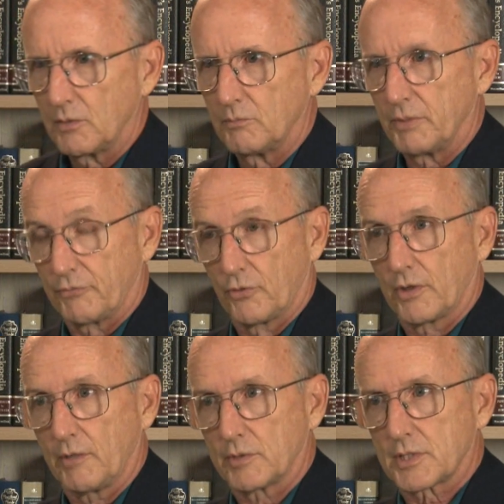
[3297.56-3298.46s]

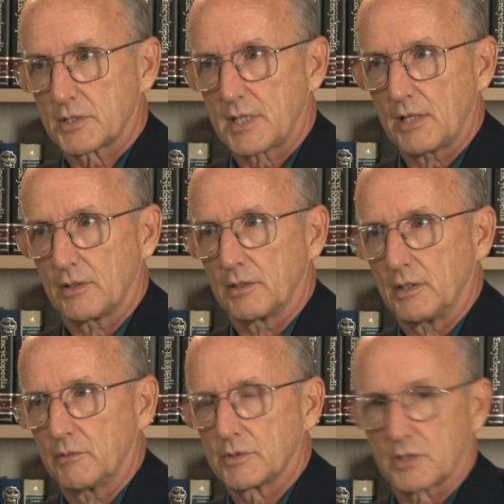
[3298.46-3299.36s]
before he was a senator,
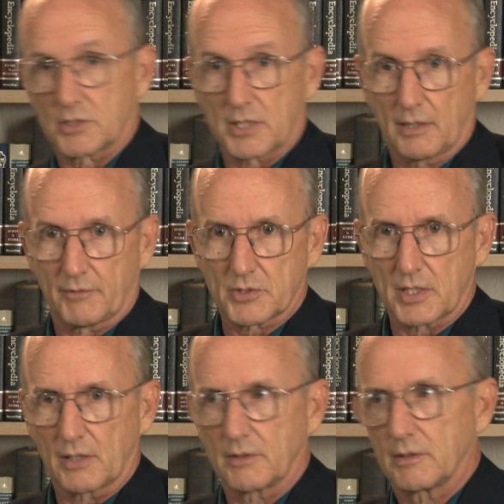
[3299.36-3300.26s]
he was the son of a
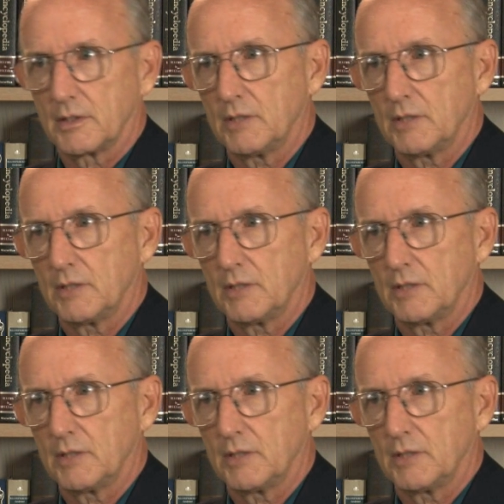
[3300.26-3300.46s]
senator.